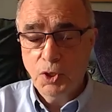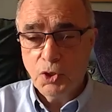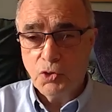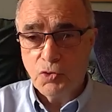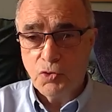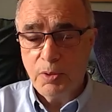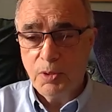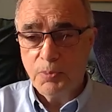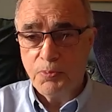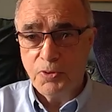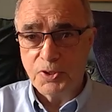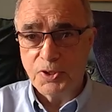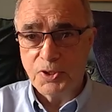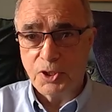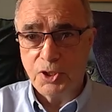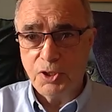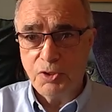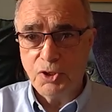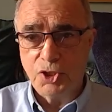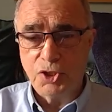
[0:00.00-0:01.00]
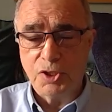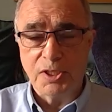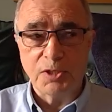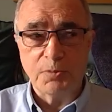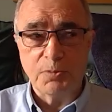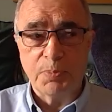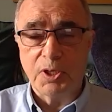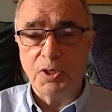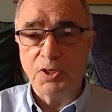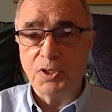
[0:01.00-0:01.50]
criminal prosecutions
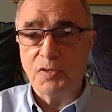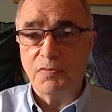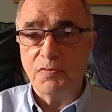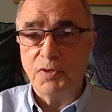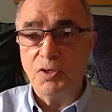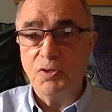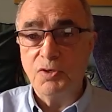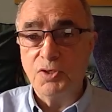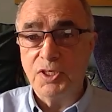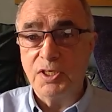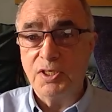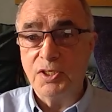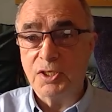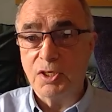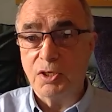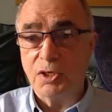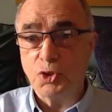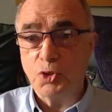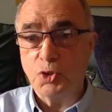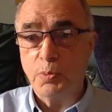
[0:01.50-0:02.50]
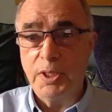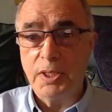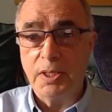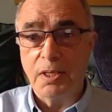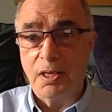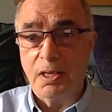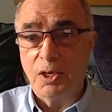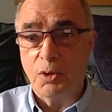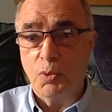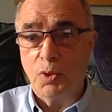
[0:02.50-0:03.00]
because of using social media
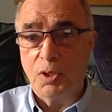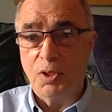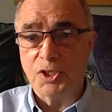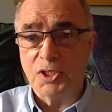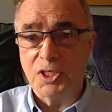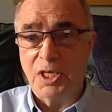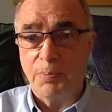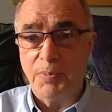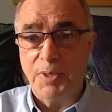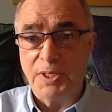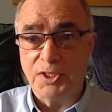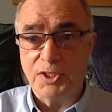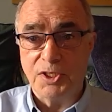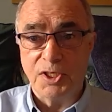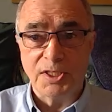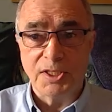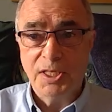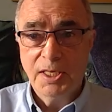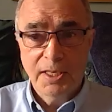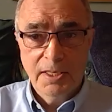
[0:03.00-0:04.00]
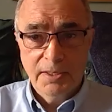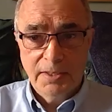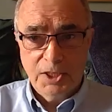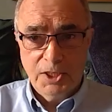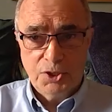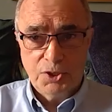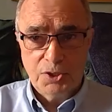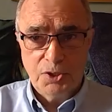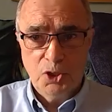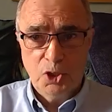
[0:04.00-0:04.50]
like WhatsApp messages. They
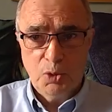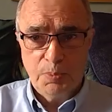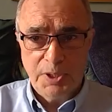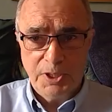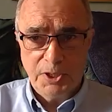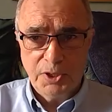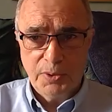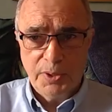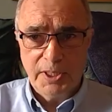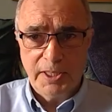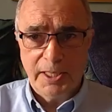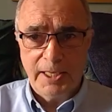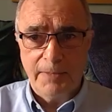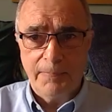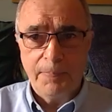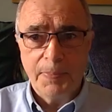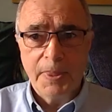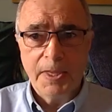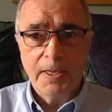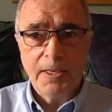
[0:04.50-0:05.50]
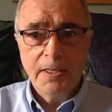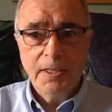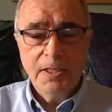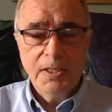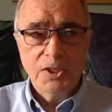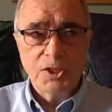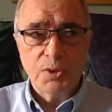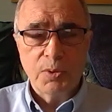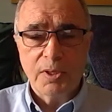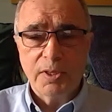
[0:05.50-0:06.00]
should not be doing that.
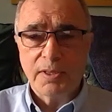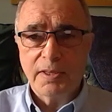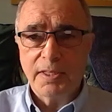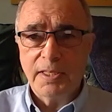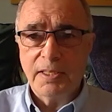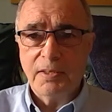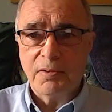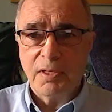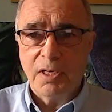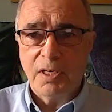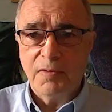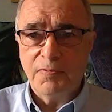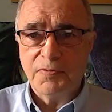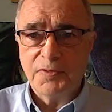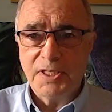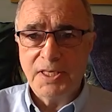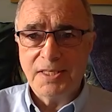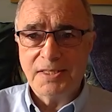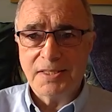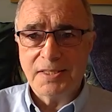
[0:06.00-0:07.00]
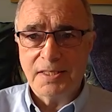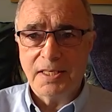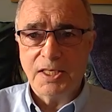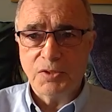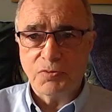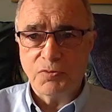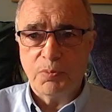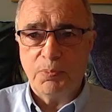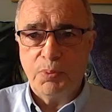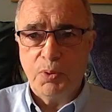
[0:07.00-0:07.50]
So I think after
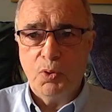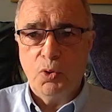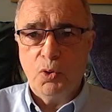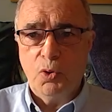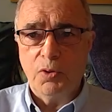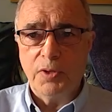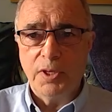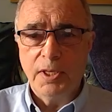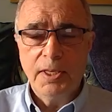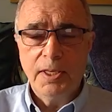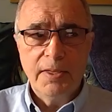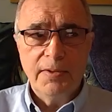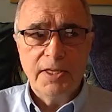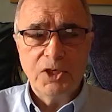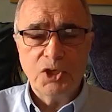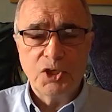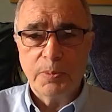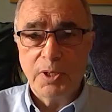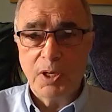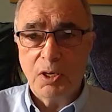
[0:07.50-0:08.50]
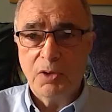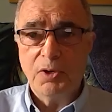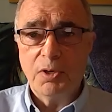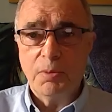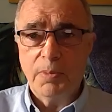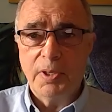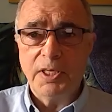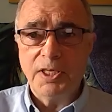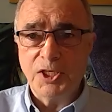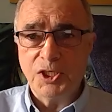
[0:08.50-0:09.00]
yesterday's report, there should be a lot of
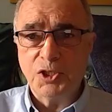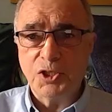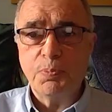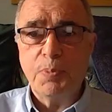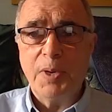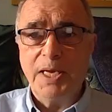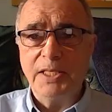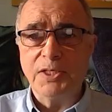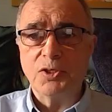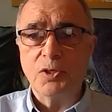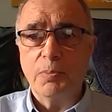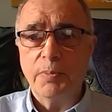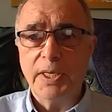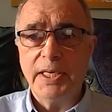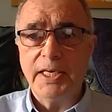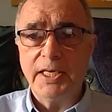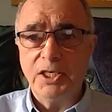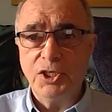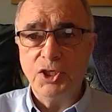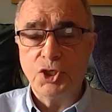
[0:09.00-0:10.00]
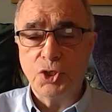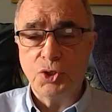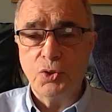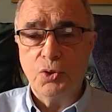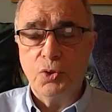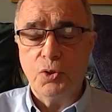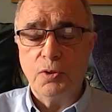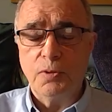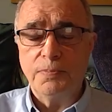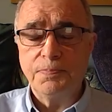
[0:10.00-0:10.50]
money spent on making
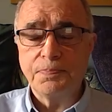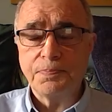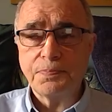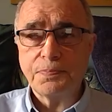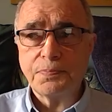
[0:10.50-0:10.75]
sure